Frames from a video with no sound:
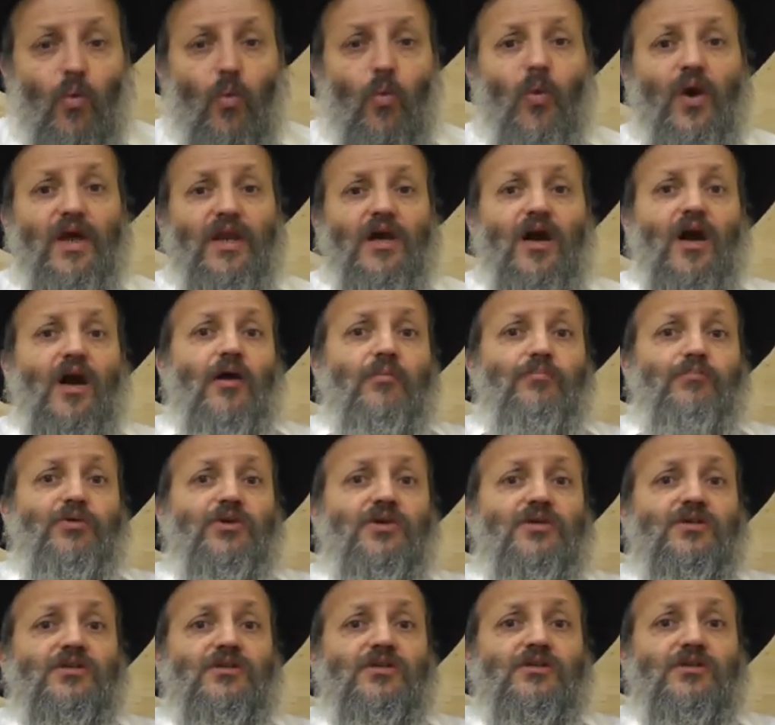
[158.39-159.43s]
went up
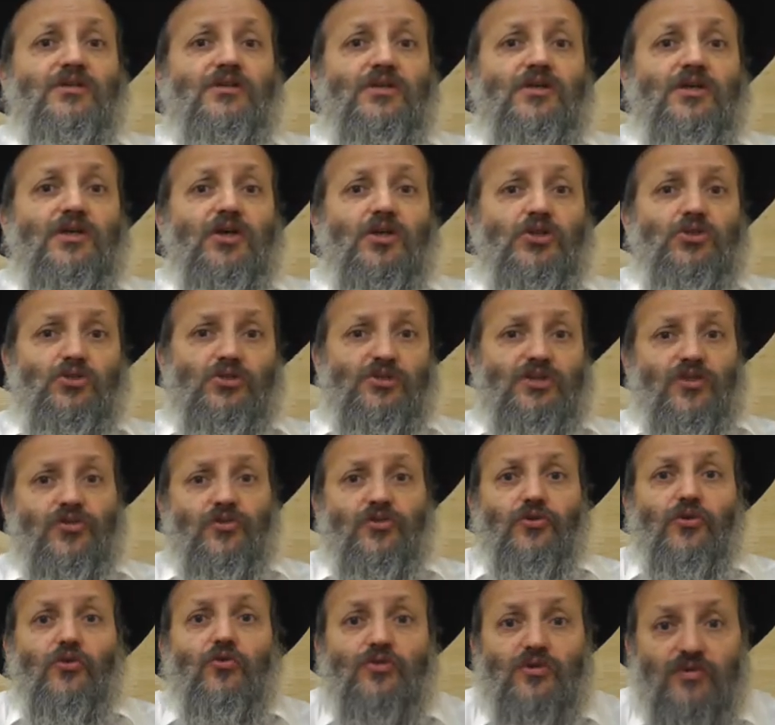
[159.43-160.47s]
to the
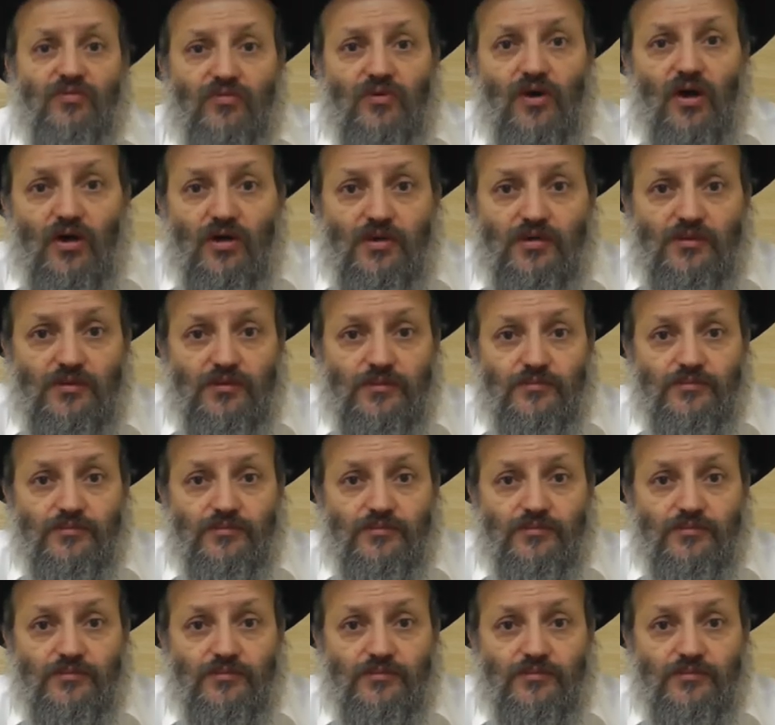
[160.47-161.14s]
throne of God.